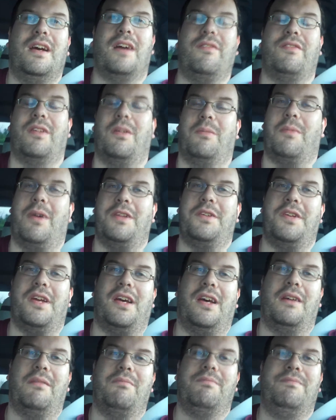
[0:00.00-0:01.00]
I've done my
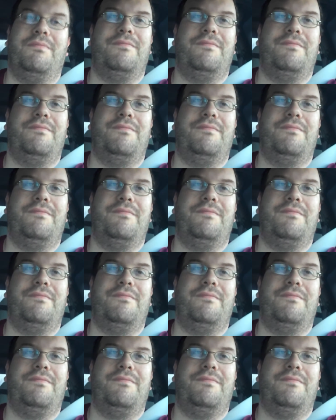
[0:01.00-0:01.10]
job.